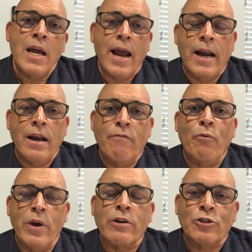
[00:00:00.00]
And
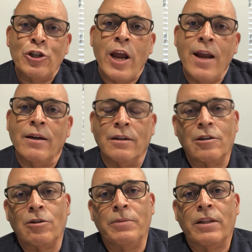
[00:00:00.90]
if we are shaken a
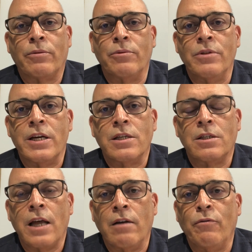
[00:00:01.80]
little bit through
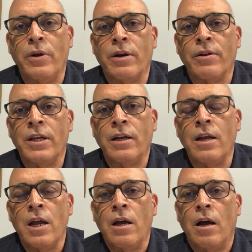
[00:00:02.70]
this, and if we are
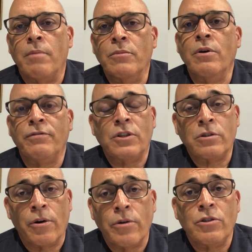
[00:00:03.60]
then moved to
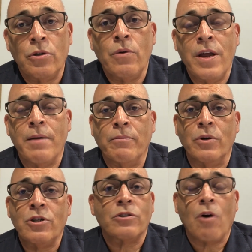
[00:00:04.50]
turn to him,
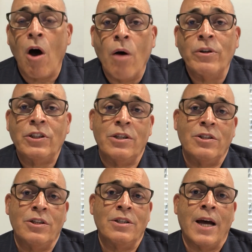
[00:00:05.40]
which is always his
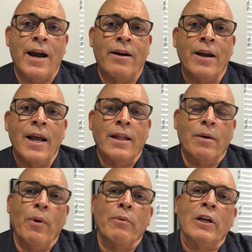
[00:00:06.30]
desire,
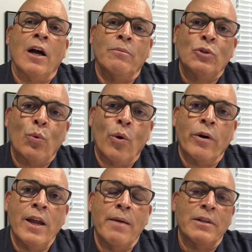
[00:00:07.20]
that we would come
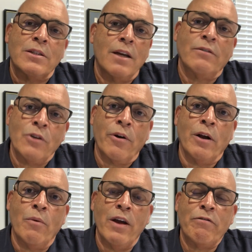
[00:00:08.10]
toward him instead of
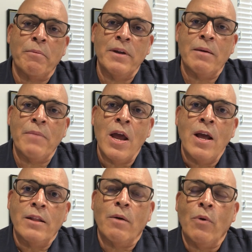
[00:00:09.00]
turning away from him,
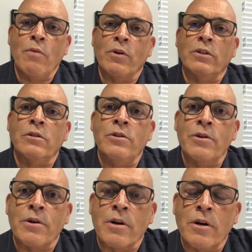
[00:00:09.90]
that we would
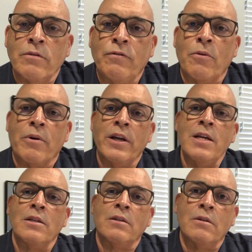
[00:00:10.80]
yearn for
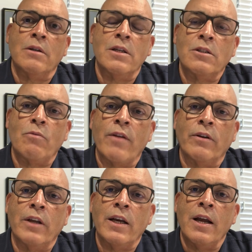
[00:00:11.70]
his goodness
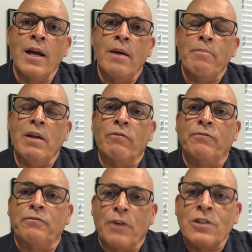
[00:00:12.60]
rather than be
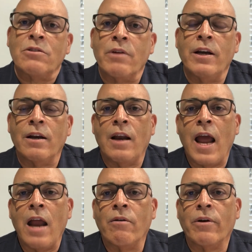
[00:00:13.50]
frustrated and
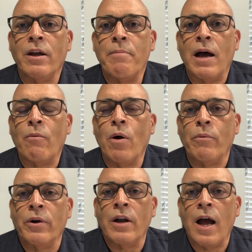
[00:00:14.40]
angry about
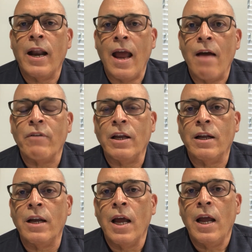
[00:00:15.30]
what we're not
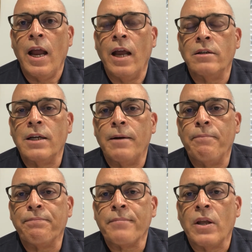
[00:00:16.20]
having and
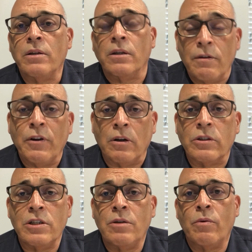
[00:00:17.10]
the
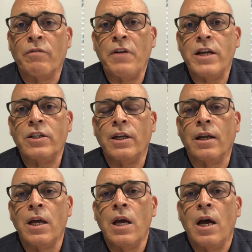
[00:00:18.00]
difficulties that we're
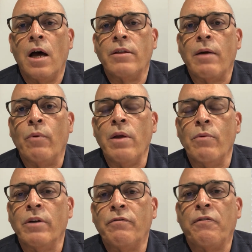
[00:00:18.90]
facing, that we
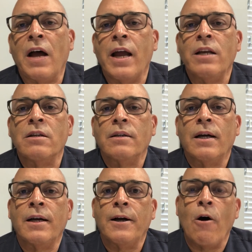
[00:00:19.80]
would find
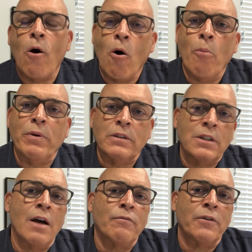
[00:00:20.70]
hope and
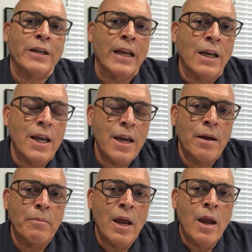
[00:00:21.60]
comfort in
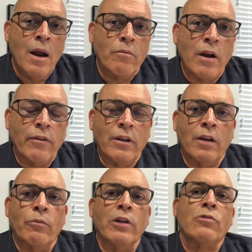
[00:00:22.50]
him rather
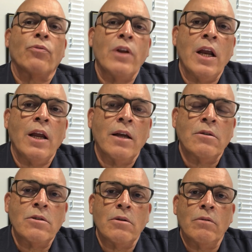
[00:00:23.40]
than retreating
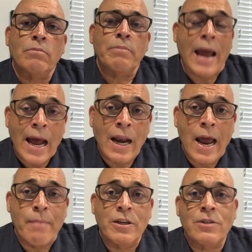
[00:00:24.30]
into bad
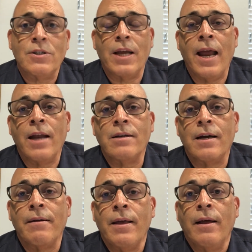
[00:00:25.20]
habits and
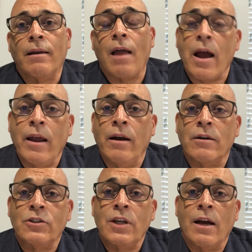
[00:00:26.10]
locking
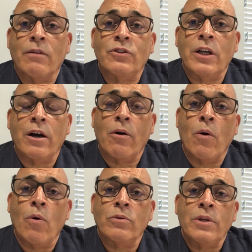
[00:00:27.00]
ourselves in our
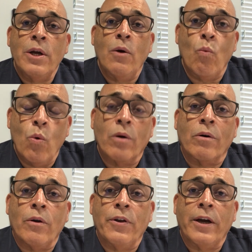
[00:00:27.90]
own
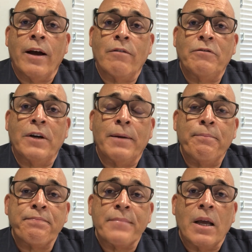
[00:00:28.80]
world
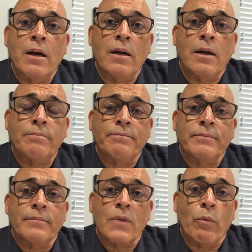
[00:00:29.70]
of
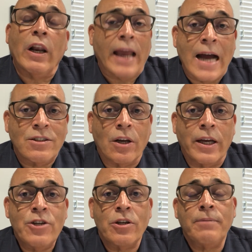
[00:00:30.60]
really
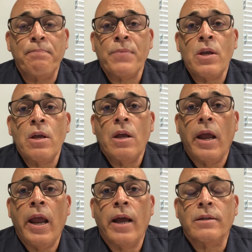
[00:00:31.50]
isolation
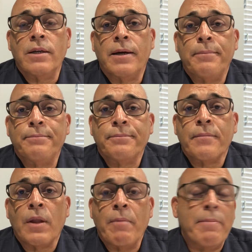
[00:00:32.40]
and
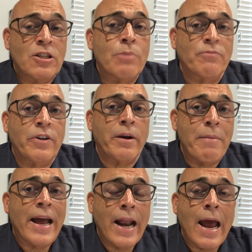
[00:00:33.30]
maybe some very
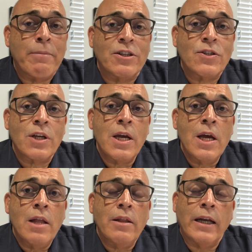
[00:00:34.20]
bad habits,
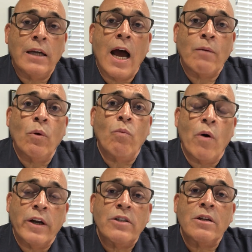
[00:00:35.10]
that God would
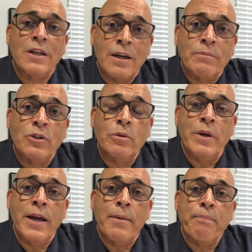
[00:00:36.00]
want us to come to
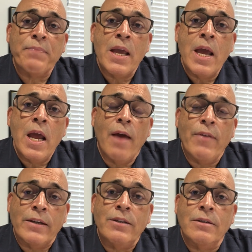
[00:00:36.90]
him. And
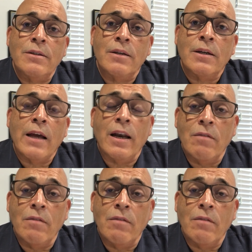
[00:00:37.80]
this is an